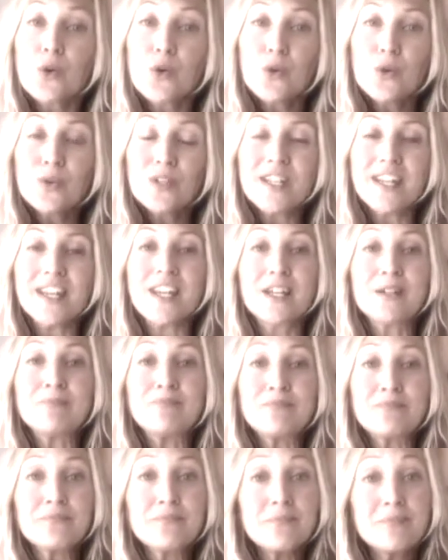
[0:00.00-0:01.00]
cooling,
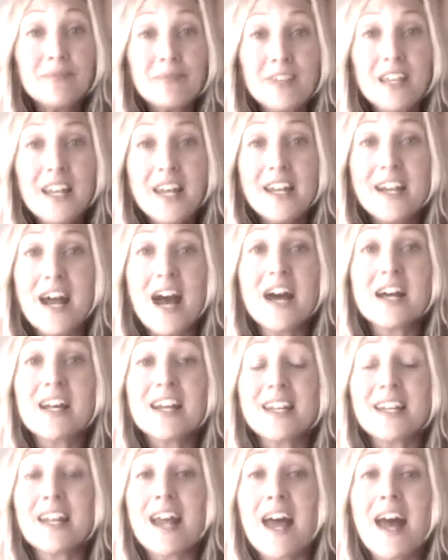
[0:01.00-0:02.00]
and,
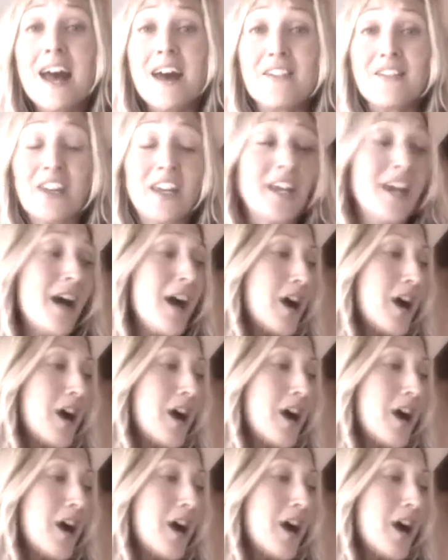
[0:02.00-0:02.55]
and heavy.